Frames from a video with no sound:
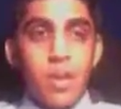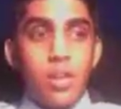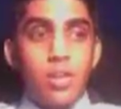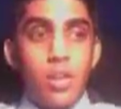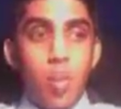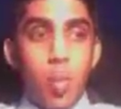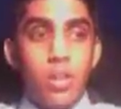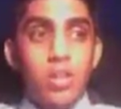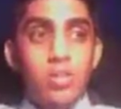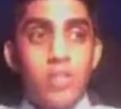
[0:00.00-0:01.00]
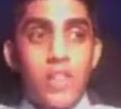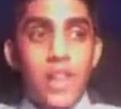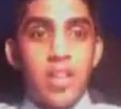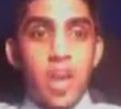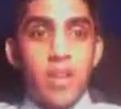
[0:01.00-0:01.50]
So once you
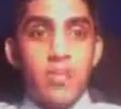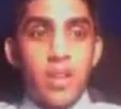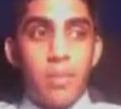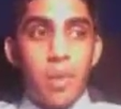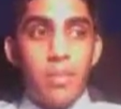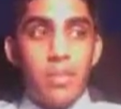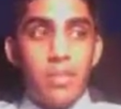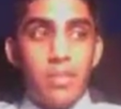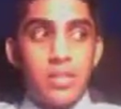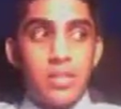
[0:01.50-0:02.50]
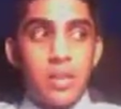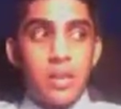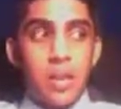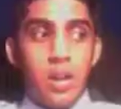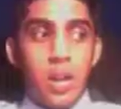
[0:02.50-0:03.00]
defend off your opponent's
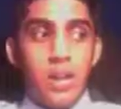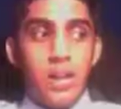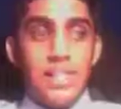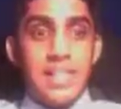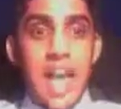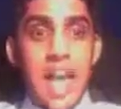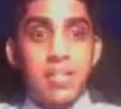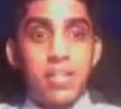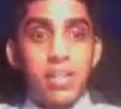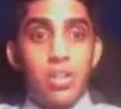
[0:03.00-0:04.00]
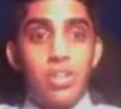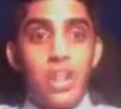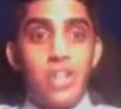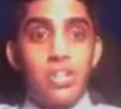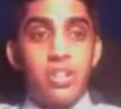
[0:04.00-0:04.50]
attacks on your
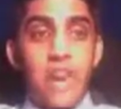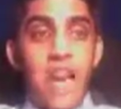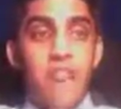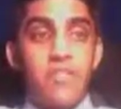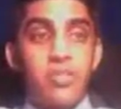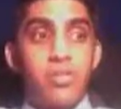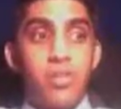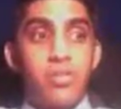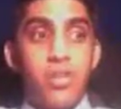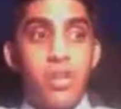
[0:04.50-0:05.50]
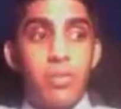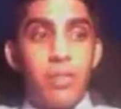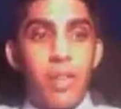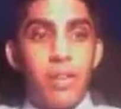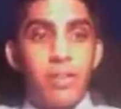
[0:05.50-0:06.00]
case, you're going to have to refute
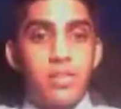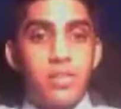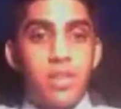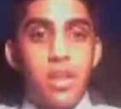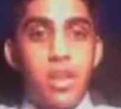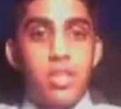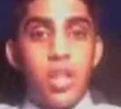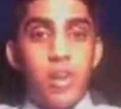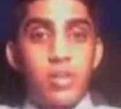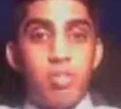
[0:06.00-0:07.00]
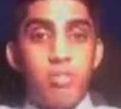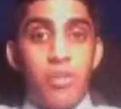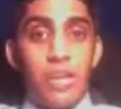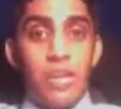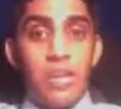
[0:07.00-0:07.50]
theirs. So it's
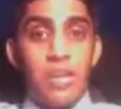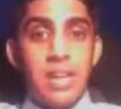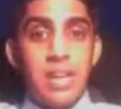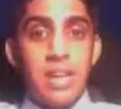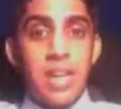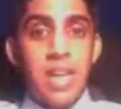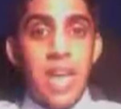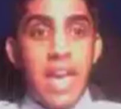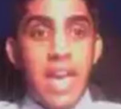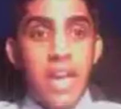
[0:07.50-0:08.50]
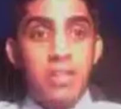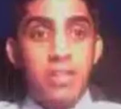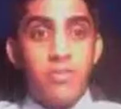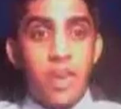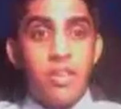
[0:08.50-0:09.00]
refuting and
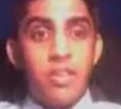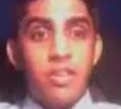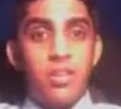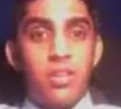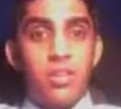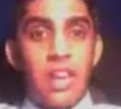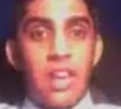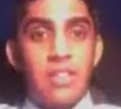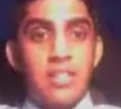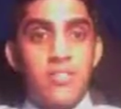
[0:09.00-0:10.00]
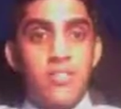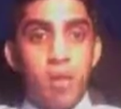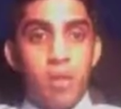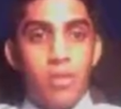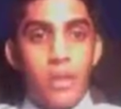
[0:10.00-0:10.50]
defending your case in
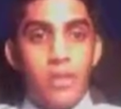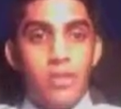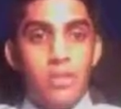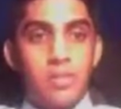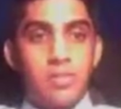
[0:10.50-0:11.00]
4 minutes.